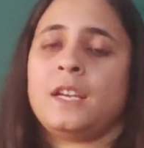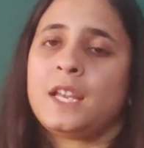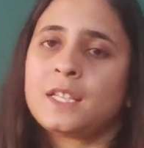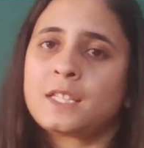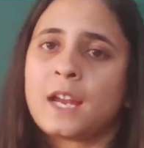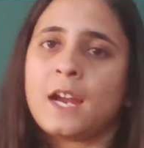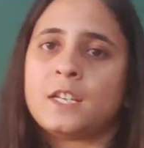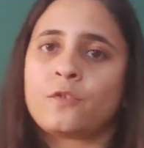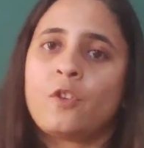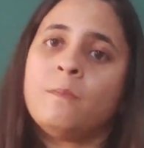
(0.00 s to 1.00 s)
day
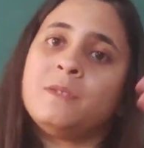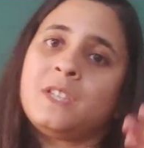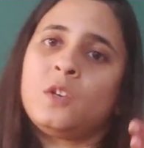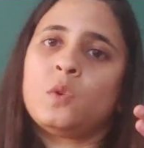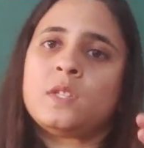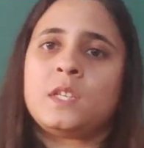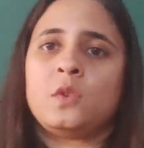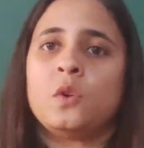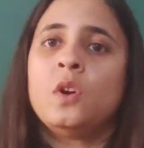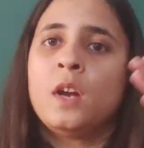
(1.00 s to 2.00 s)
starts from
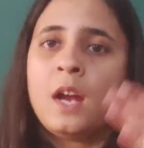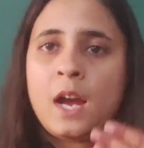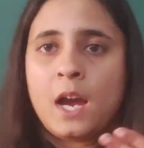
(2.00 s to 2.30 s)
00